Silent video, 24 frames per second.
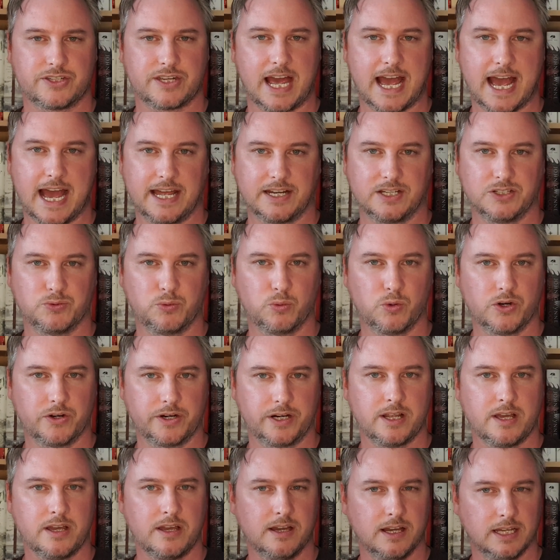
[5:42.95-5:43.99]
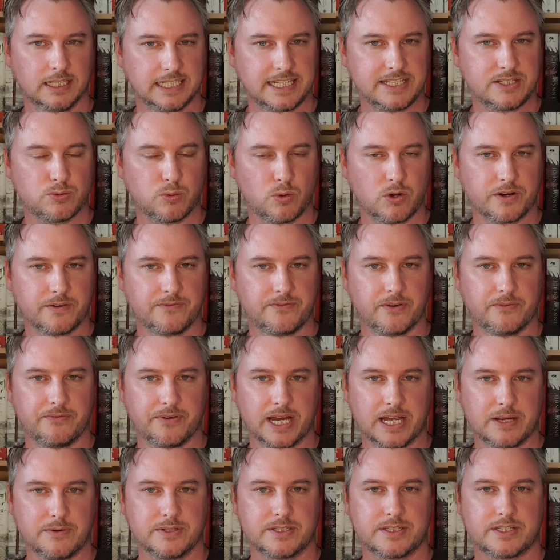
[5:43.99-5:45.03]
and won at least one of the
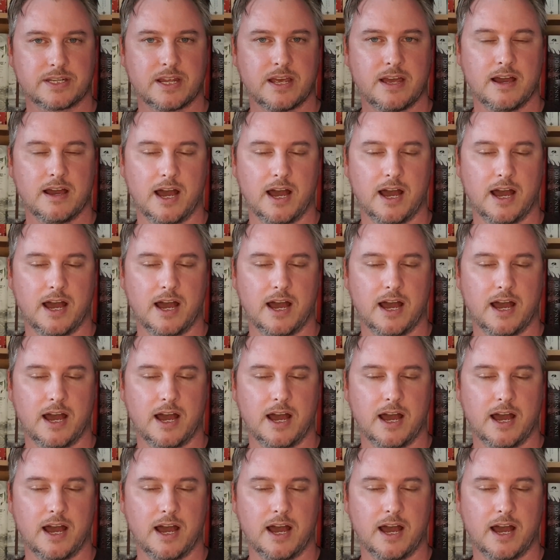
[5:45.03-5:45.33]
votes